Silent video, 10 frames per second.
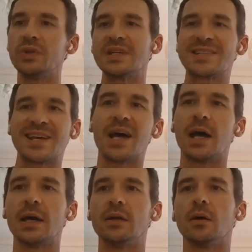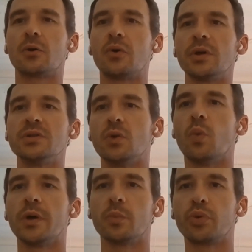you decide according
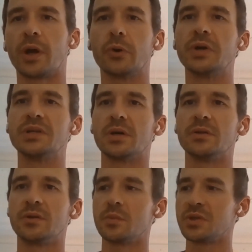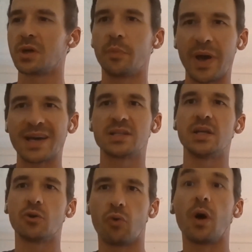to what your priorities are in terms of
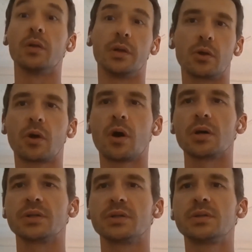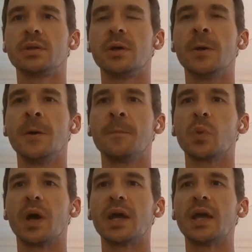capacity, quality, or costs,
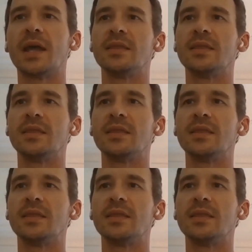right?